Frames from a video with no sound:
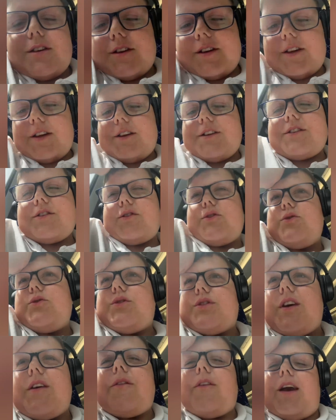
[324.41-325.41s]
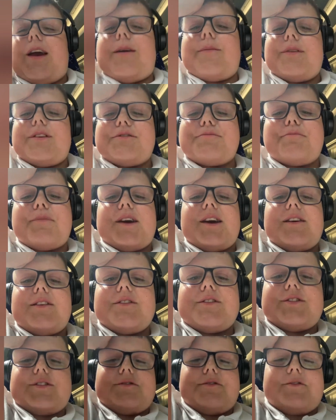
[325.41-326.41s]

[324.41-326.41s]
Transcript: East Coast FM is better since